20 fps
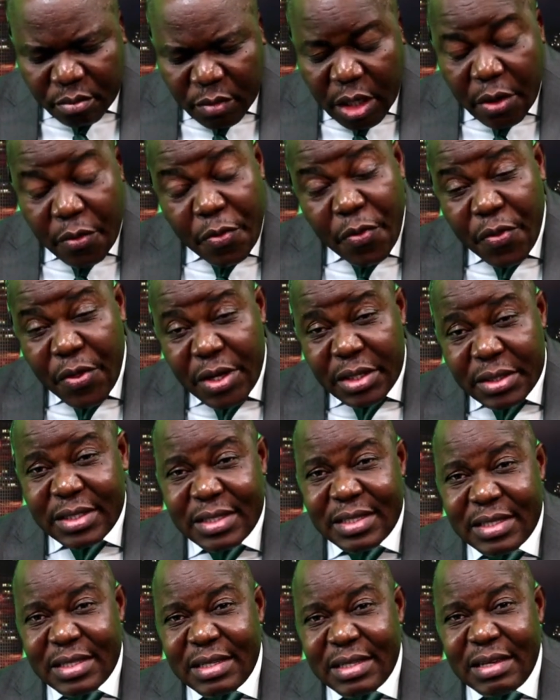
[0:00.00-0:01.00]

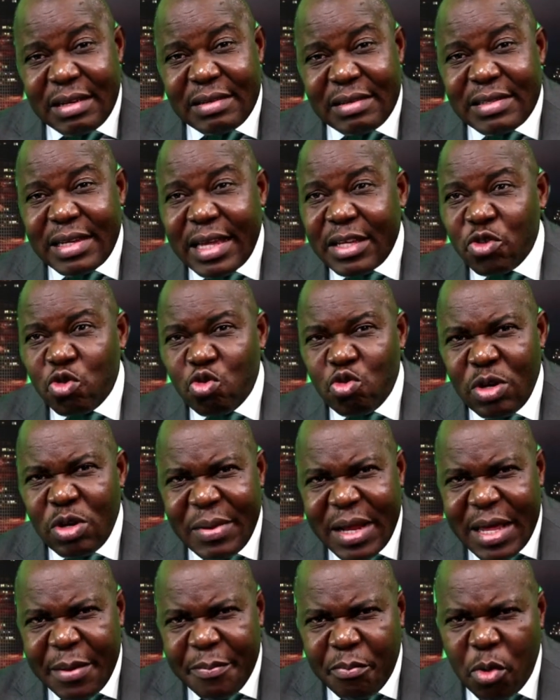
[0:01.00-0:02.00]
This is
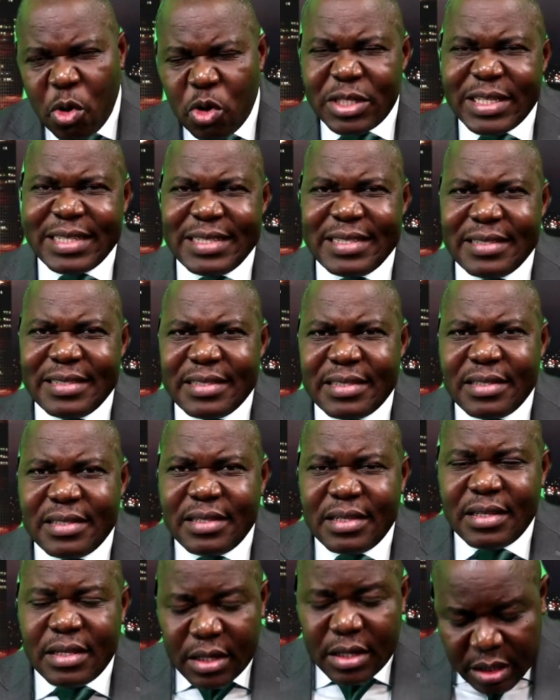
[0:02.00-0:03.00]
extremely important.
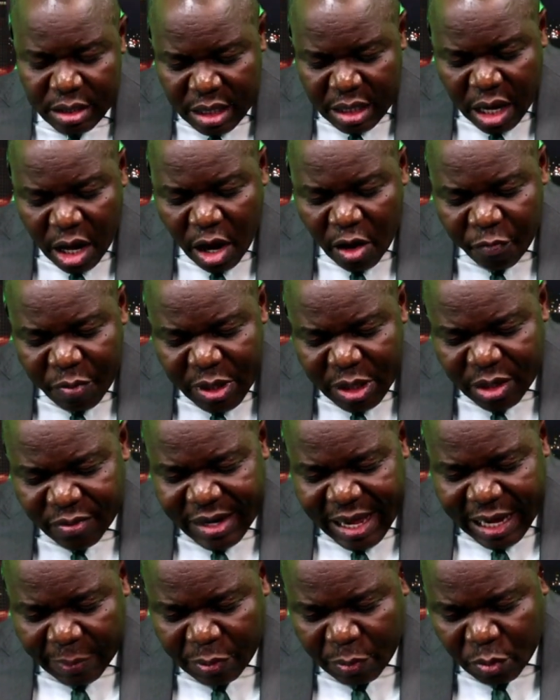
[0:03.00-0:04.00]
The government of La
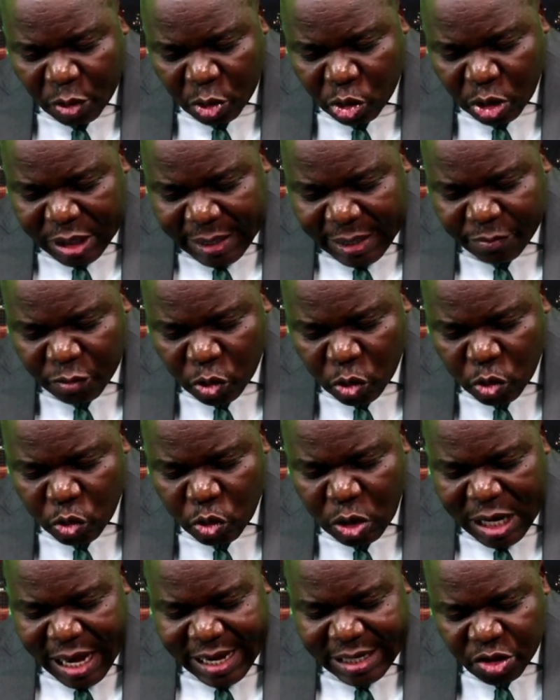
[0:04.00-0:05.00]
République du Cameroun
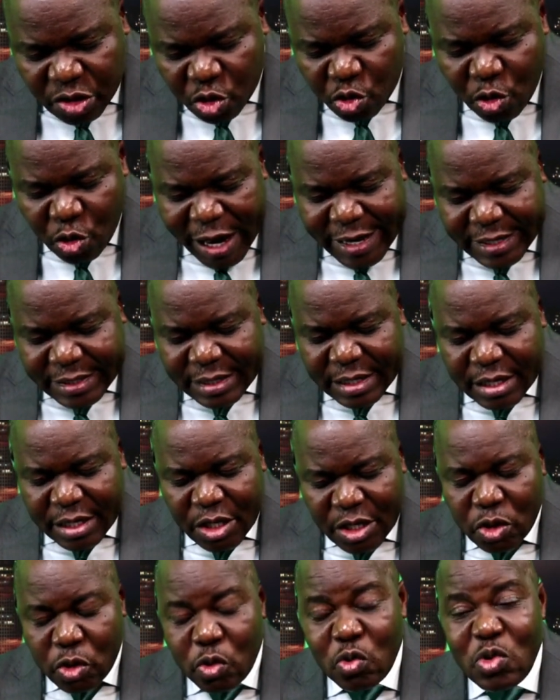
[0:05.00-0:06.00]
has tried
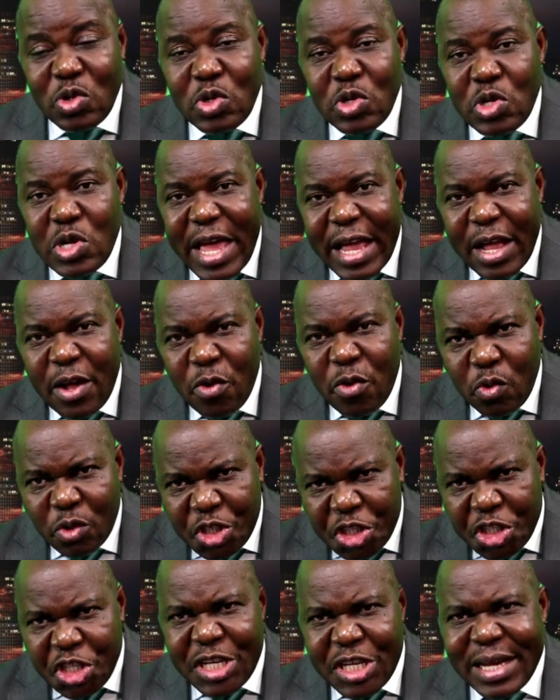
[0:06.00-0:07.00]
to
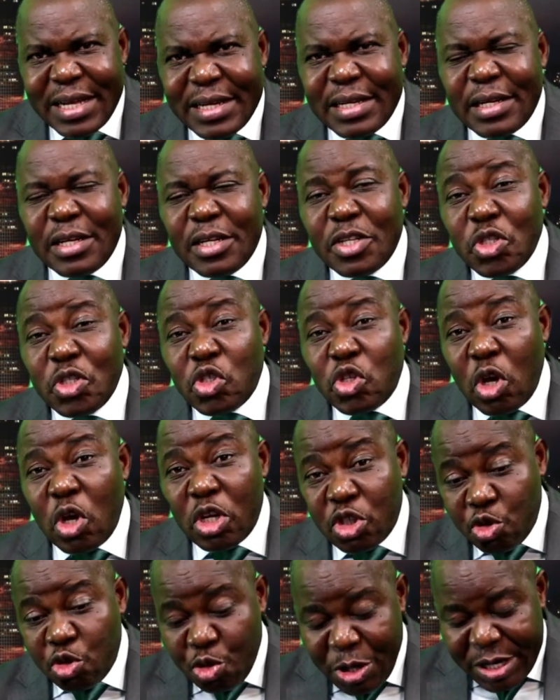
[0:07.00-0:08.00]
negotiate
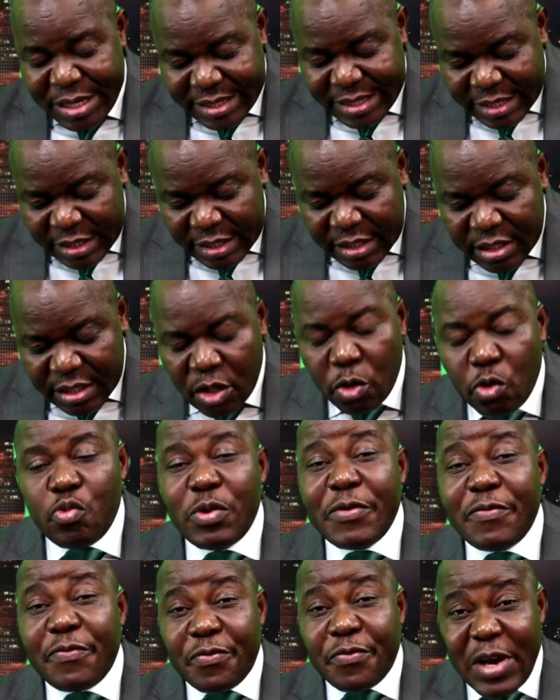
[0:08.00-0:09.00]
such treaties
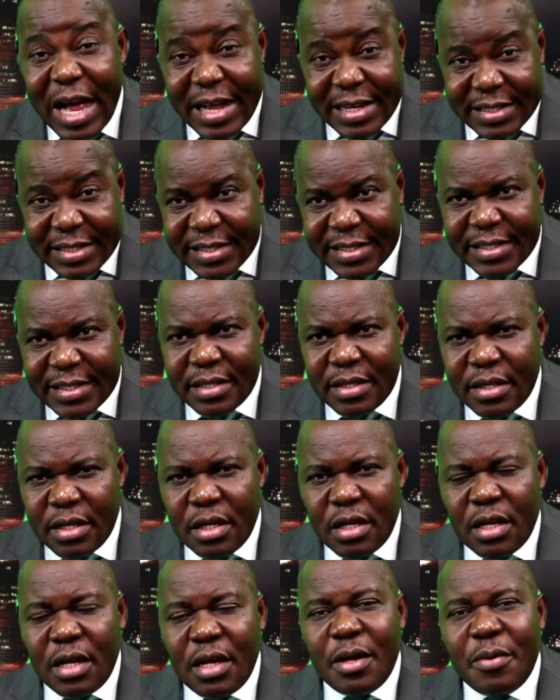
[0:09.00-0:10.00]
with France,
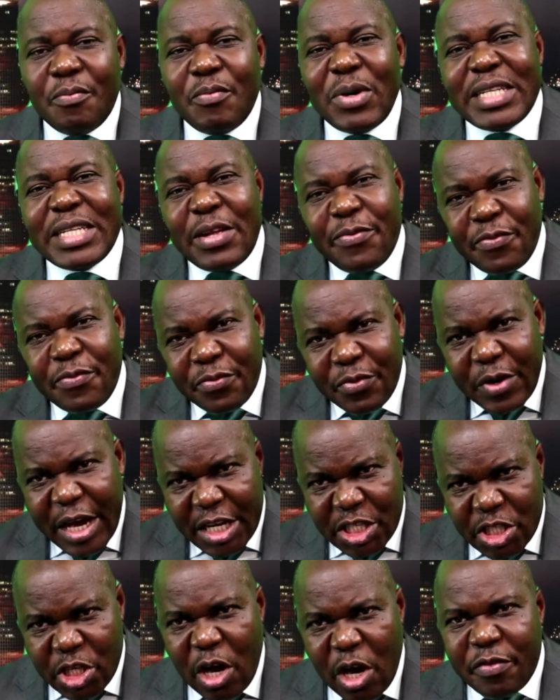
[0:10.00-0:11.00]
but the
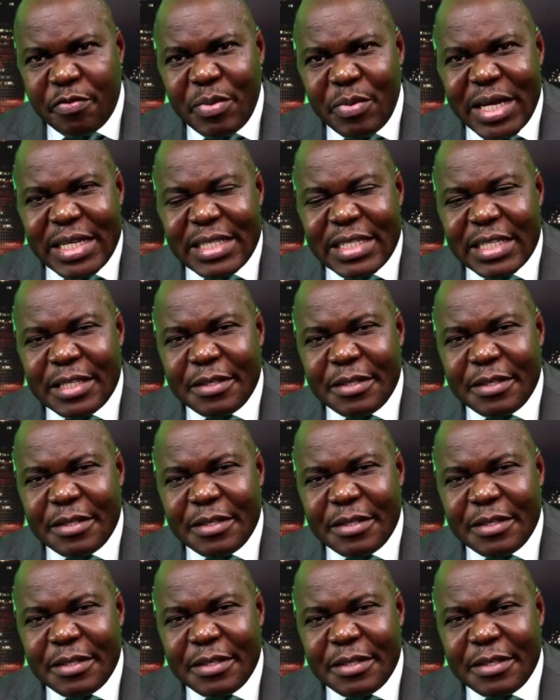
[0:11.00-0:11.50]
French government